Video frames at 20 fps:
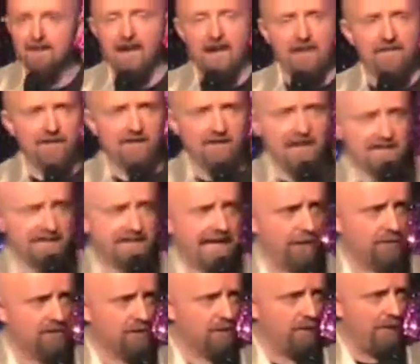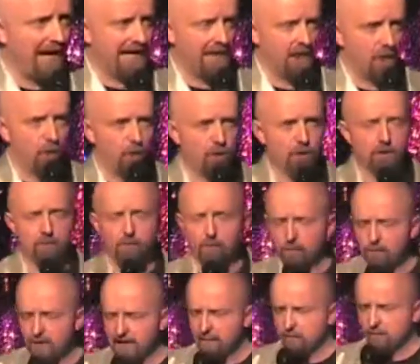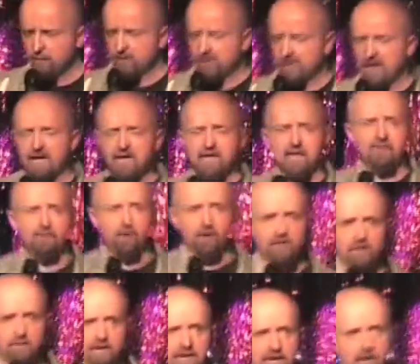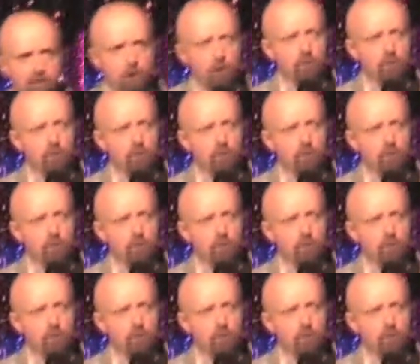I think that's down to bad luck, but people say you've got to make your